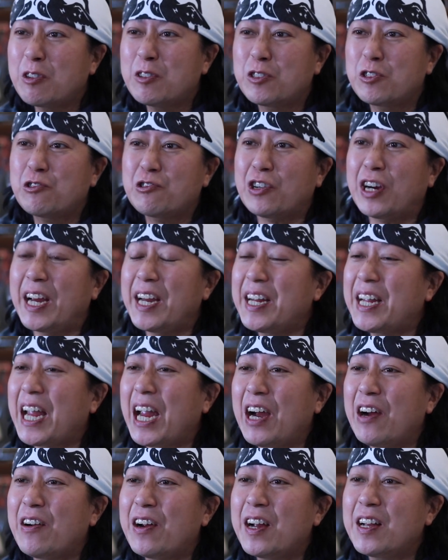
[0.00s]
those dried
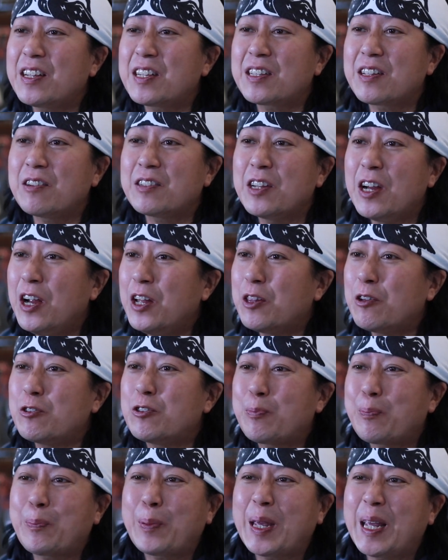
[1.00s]
carrots those
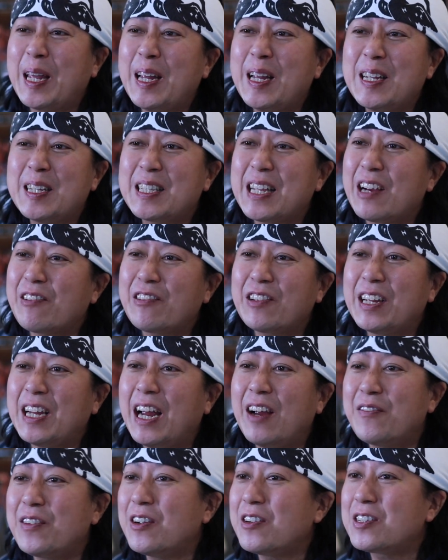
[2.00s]
those peas that really
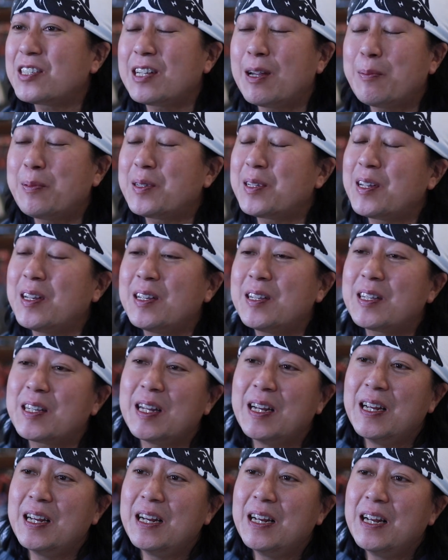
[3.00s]
have no
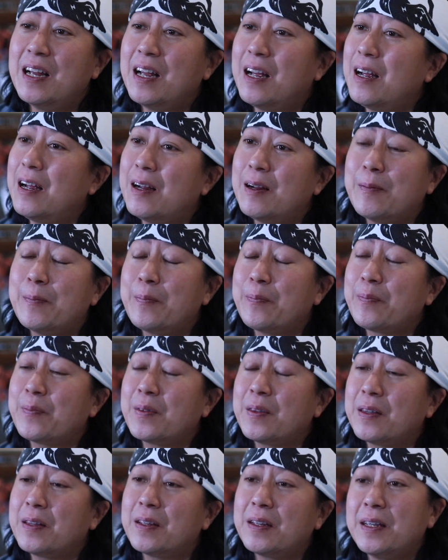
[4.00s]
substance um,